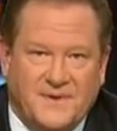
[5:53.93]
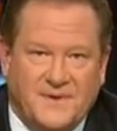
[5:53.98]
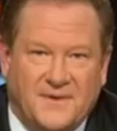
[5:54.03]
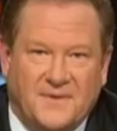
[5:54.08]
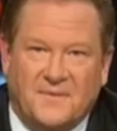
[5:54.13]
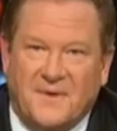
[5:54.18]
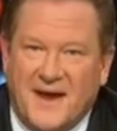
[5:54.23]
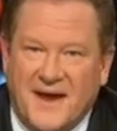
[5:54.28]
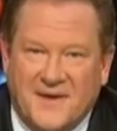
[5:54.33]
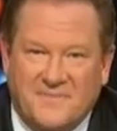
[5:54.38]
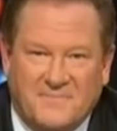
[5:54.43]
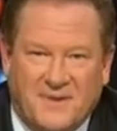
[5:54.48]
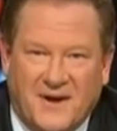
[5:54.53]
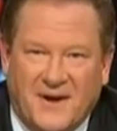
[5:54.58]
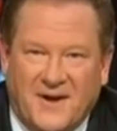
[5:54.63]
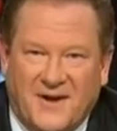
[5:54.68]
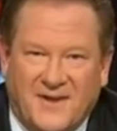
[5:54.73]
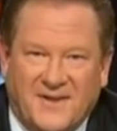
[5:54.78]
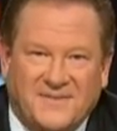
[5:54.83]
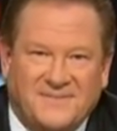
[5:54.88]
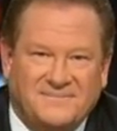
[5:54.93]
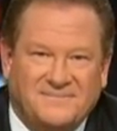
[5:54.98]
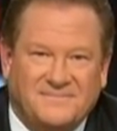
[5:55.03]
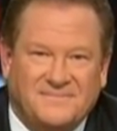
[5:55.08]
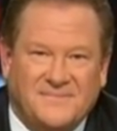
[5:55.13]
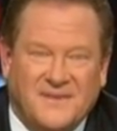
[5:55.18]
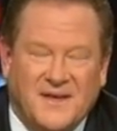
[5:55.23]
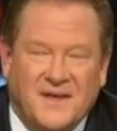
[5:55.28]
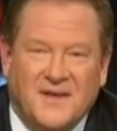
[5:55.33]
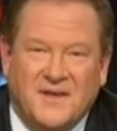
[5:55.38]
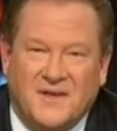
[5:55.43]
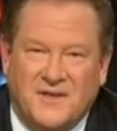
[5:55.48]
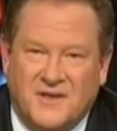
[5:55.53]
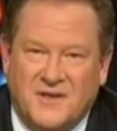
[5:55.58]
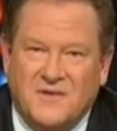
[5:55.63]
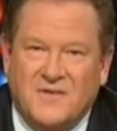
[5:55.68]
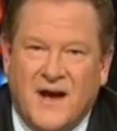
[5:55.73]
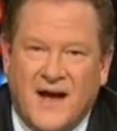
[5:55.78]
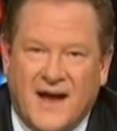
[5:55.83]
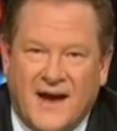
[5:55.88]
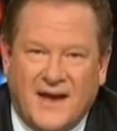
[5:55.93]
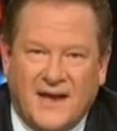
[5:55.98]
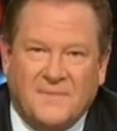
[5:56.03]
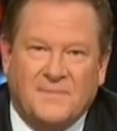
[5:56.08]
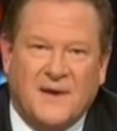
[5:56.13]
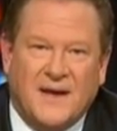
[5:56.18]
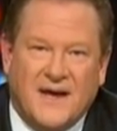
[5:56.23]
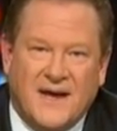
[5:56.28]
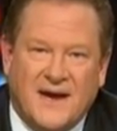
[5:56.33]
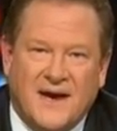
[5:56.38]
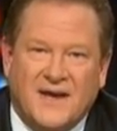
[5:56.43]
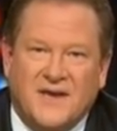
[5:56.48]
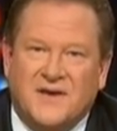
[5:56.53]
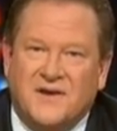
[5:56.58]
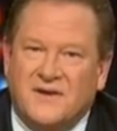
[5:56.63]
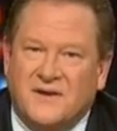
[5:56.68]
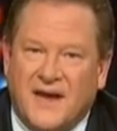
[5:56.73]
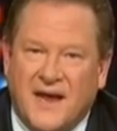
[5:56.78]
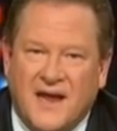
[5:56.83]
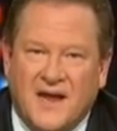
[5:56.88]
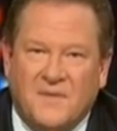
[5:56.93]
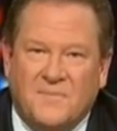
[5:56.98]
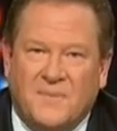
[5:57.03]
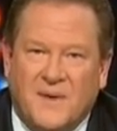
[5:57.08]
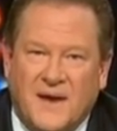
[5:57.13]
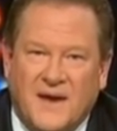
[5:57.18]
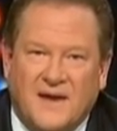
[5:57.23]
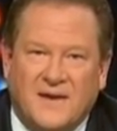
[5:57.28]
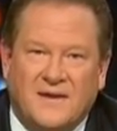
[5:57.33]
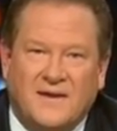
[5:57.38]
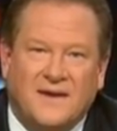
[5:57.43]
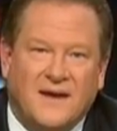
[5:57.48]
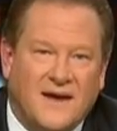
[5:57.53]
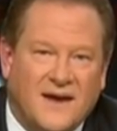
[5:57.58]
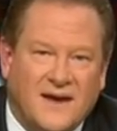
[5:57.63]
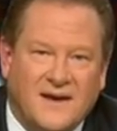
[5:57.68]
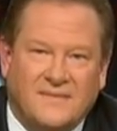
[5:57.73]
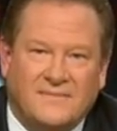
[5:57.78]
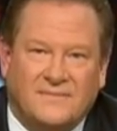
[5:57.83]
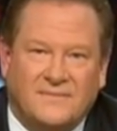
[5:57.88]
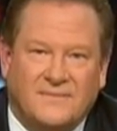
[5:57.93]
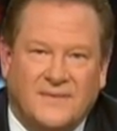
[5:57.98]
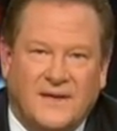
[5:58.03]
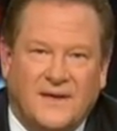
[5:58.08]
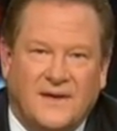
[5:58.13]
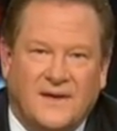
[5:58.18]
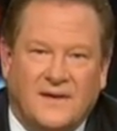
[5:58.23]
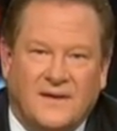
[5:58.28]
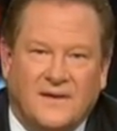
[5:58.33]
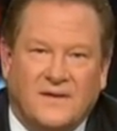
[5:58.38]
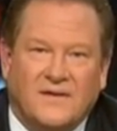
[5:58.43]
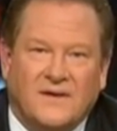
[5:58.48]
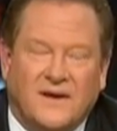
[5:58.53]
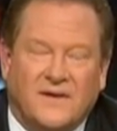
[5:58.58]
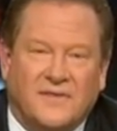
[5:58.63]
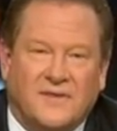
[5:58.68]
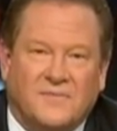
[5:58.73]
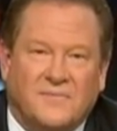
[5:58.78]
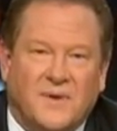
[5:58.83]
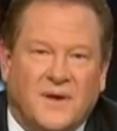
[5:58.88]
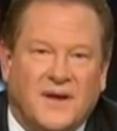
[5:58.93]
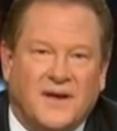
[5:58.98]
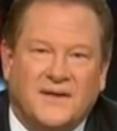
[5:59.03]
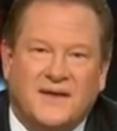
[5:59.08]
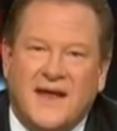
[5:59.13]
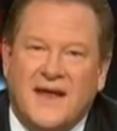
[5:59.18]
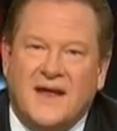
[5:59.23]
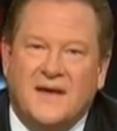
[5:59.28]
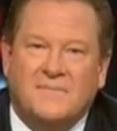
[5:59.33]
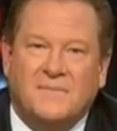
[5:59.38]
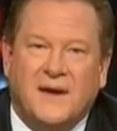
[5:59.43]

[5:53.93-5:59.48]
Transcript: Rand Paul, you hiding behind your campaign tonight, you're nothing but a damn